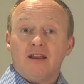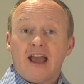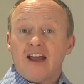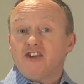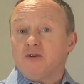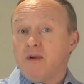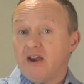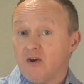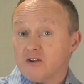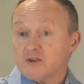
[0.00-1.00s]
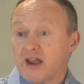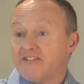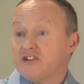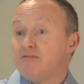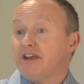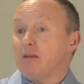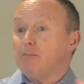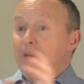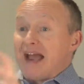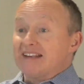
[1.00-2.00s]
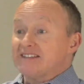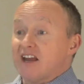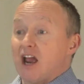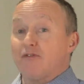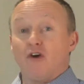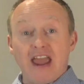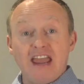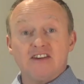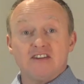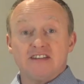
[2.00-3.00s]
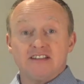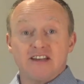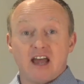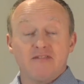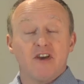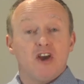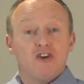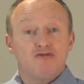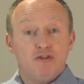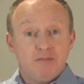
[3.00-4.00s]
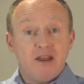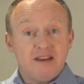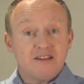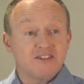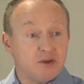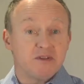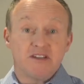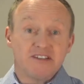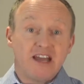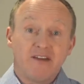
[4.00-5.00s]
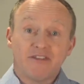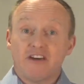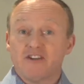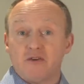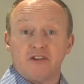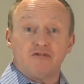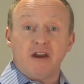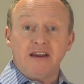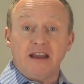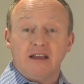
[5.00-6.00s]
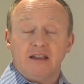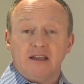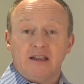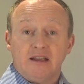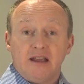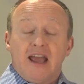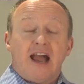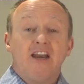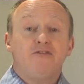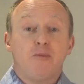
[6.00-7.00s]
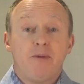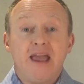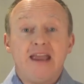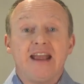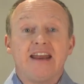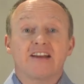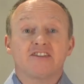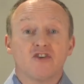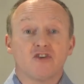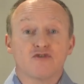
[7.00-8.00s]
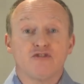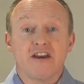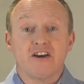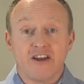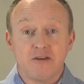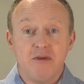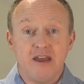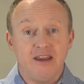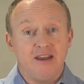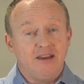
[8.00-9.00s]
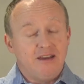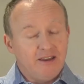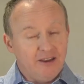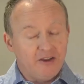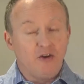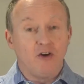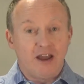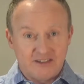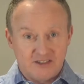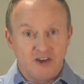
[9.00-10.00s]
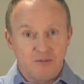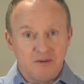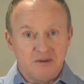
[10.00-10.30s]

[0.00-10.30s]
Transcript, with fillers: and you may also have to bring in bank staff or agency staff to replace some of the staff that are doing the training. And if you're paying an external trainer like me, it all adds up.